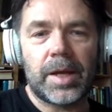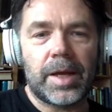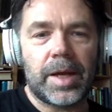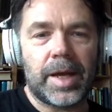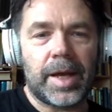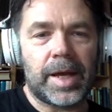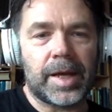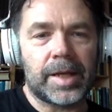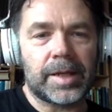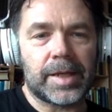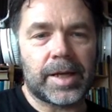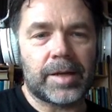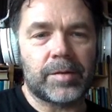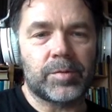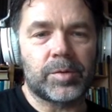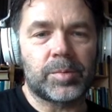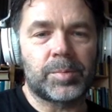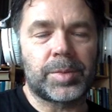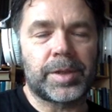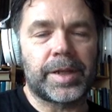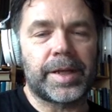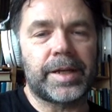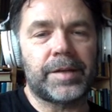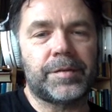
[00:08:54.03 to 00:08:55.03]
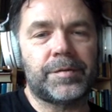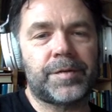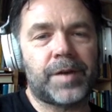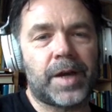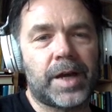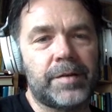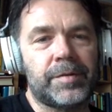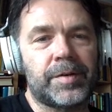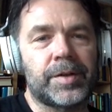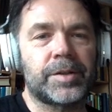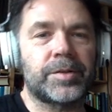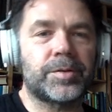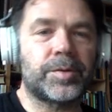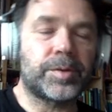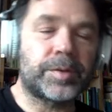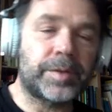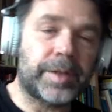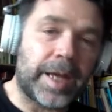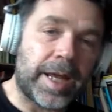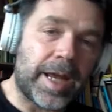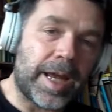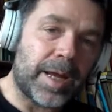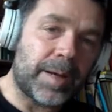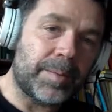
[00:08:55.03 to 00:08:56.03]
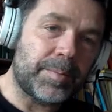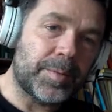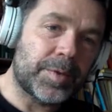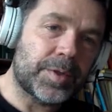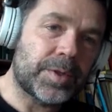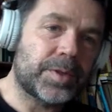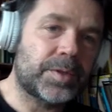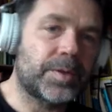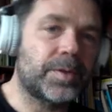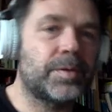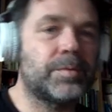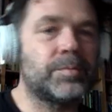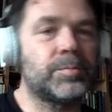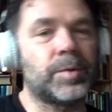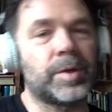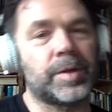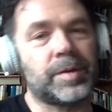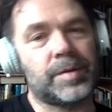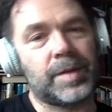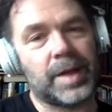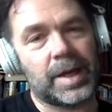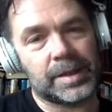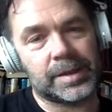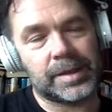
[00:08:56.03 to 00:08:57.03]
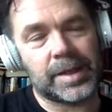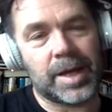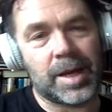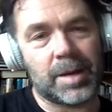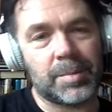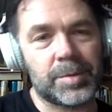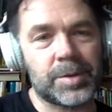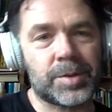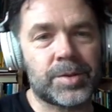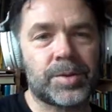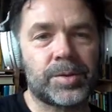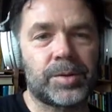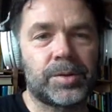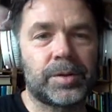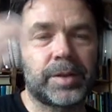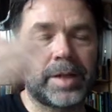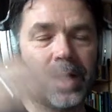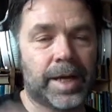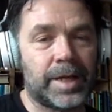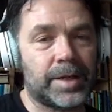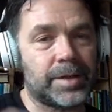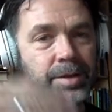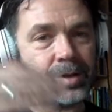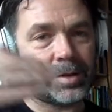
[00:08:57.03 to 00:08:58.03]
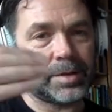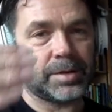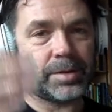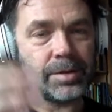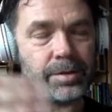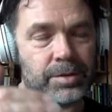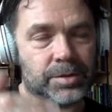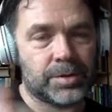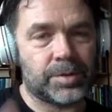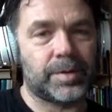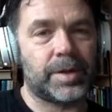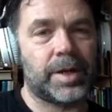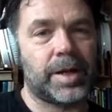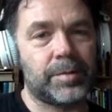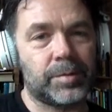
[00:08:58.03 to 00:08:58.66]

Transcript: and I will play 500 games with that capital, and sorry, I